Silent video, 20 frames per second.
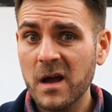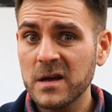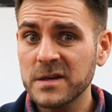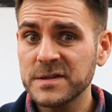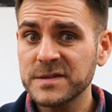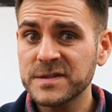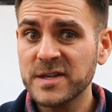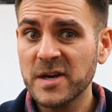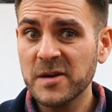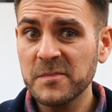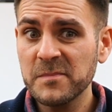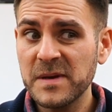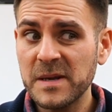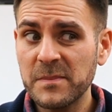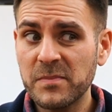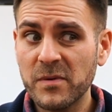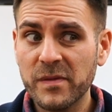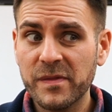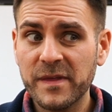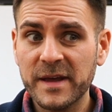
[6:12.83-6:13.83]
some
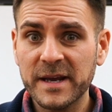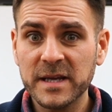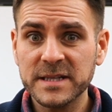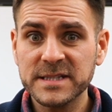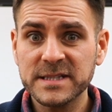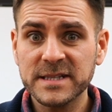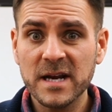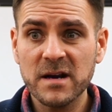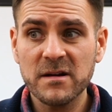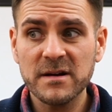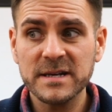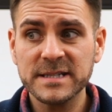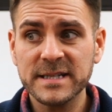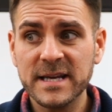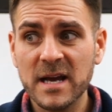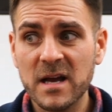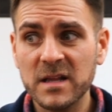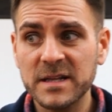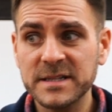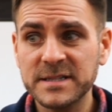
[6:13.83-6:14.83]
people think scary
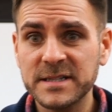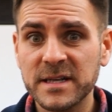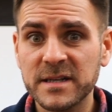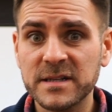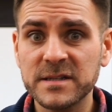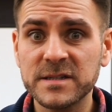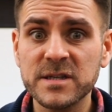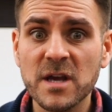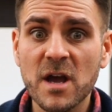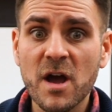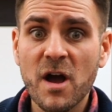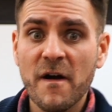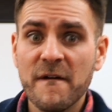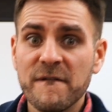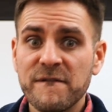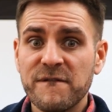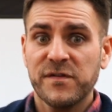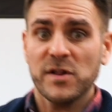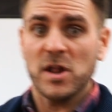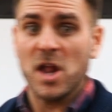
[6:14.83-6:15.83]
skeletons
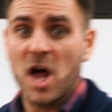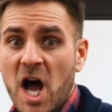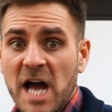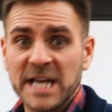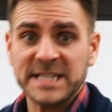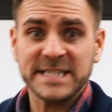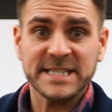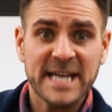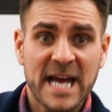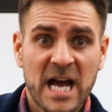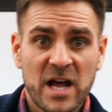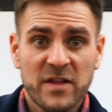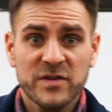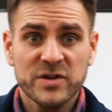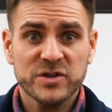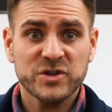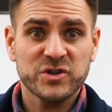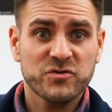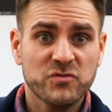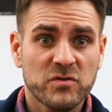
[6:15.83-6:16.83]
floss down the
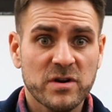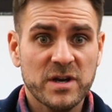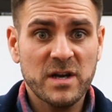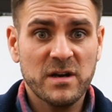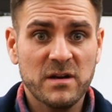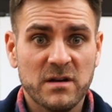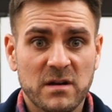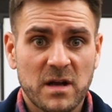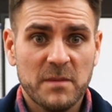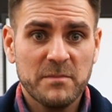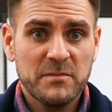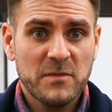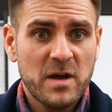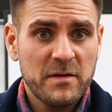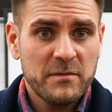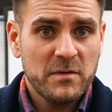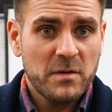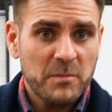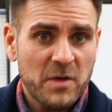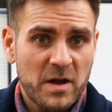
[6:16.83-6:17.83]
street.
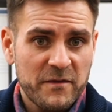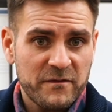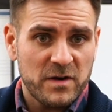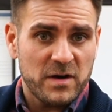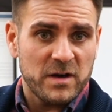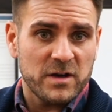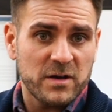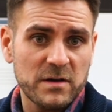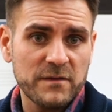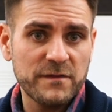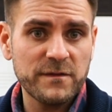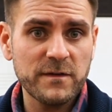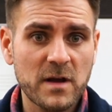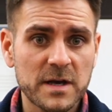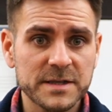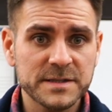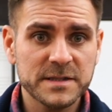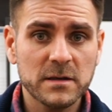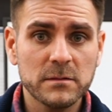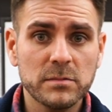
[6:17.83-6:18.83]
I'm not very good at
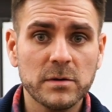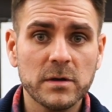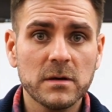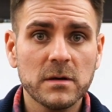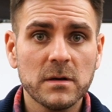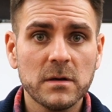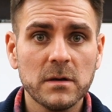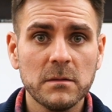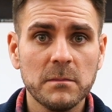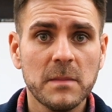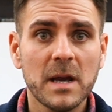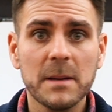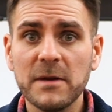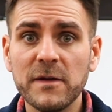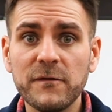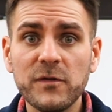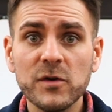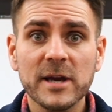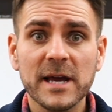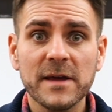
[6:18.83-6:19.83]
flossing, but maybe
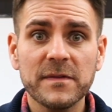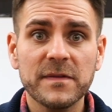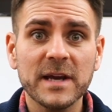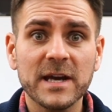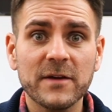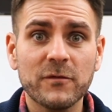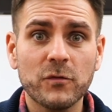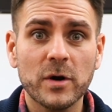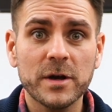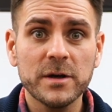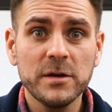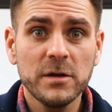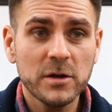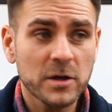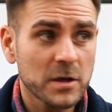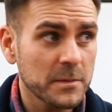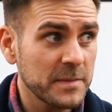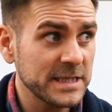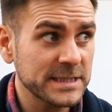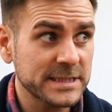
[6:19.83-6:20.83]
if you can't think of one, you
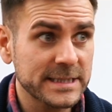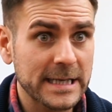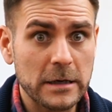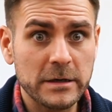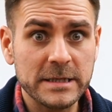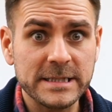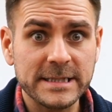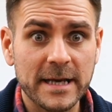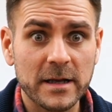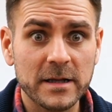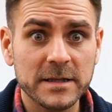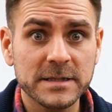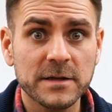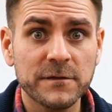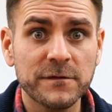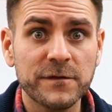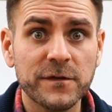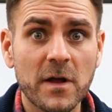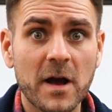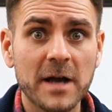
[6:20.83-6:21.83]
could be a scary skeleton
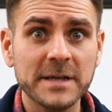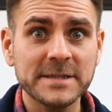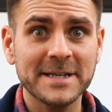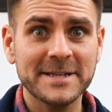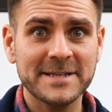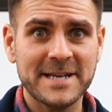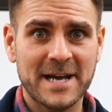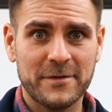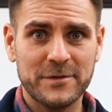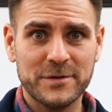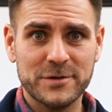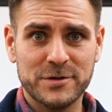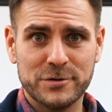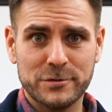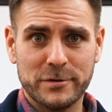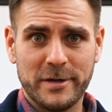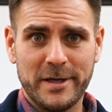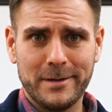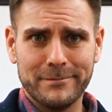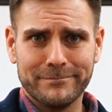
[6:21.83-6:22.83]
flossing down the
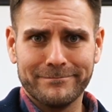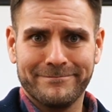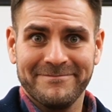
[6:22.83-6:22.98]
street.